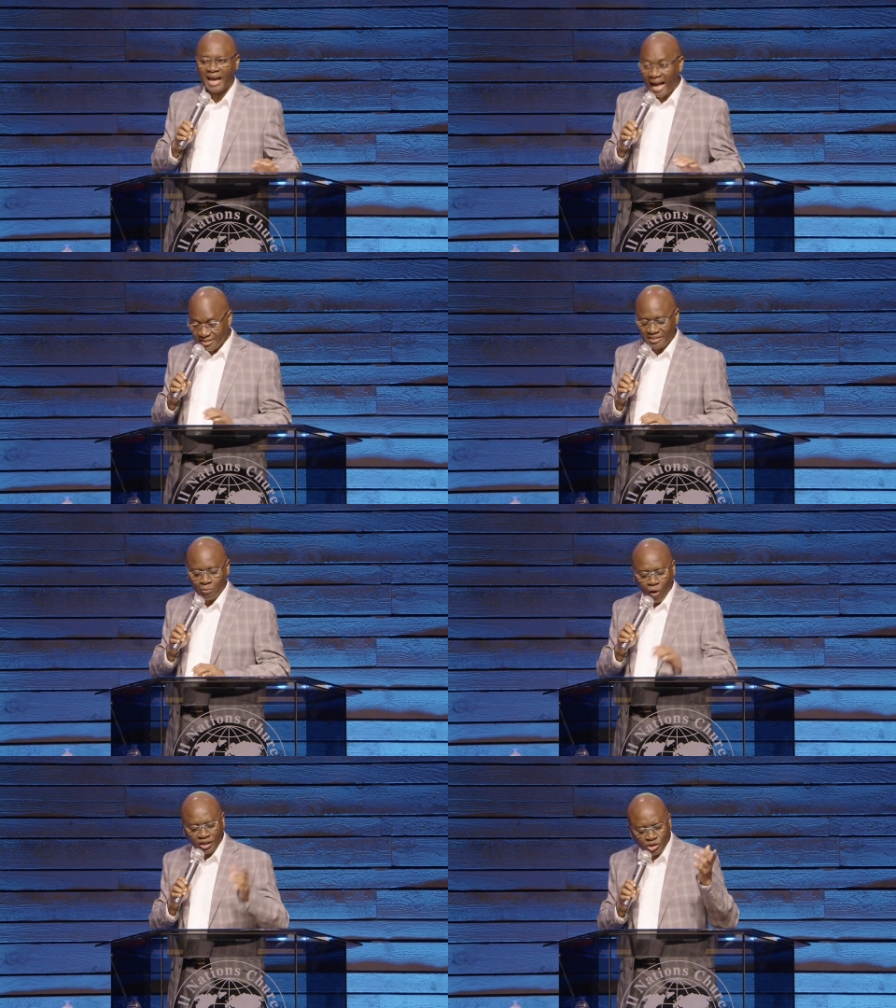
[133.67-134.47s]
Ask
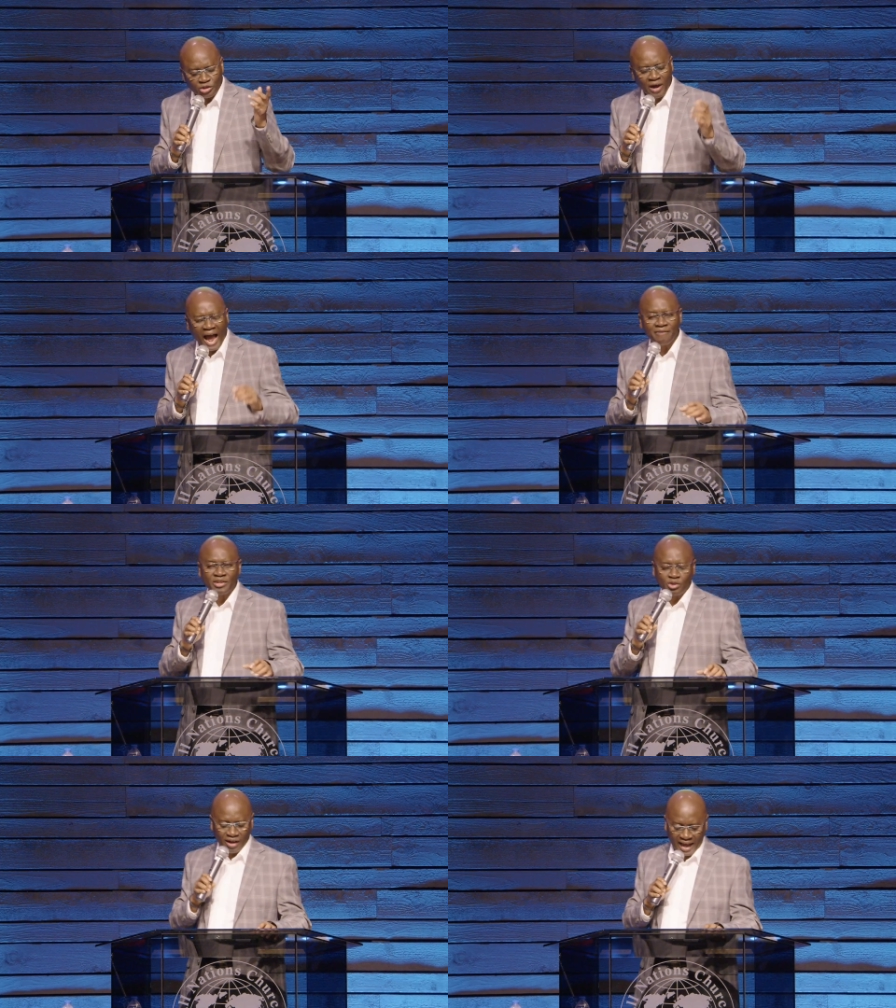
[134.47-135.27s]
them, What do you
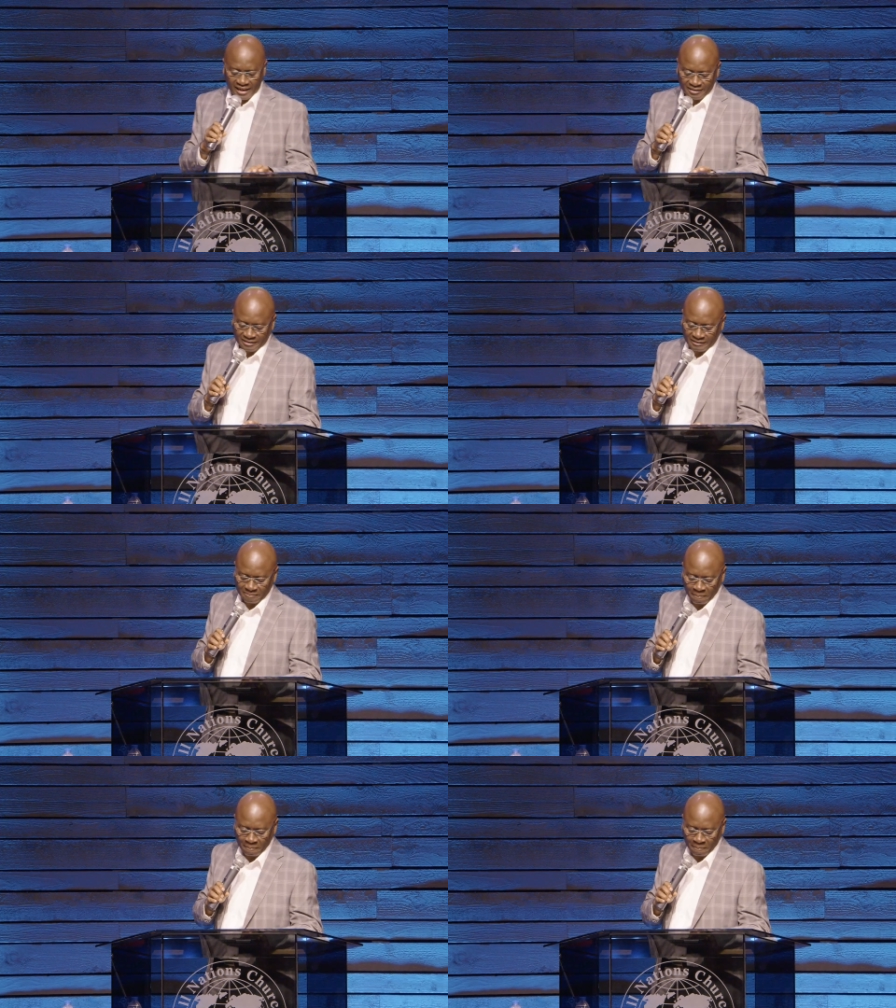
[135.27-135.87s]
have in your hand?